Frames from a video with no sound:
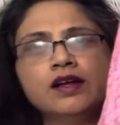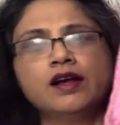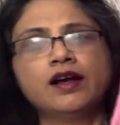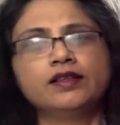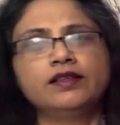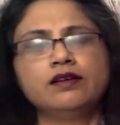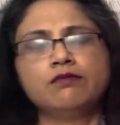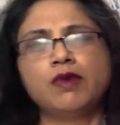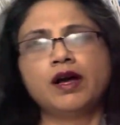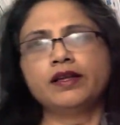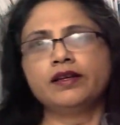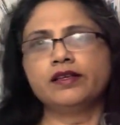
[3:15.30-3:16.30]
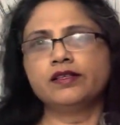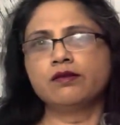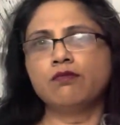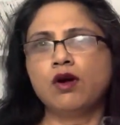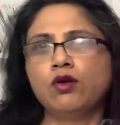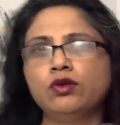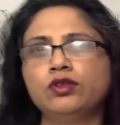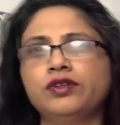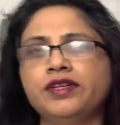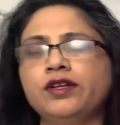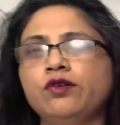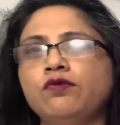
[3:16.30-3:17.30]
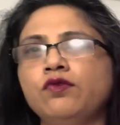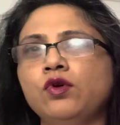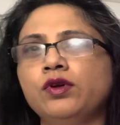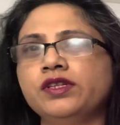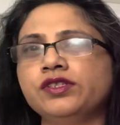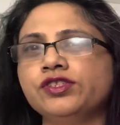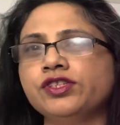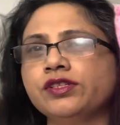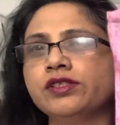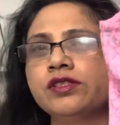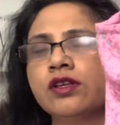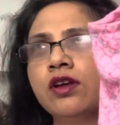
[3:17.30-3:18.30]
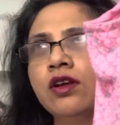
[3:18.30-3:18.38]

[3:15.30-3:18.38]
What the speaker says: I think mine is about 3 to 4 inches,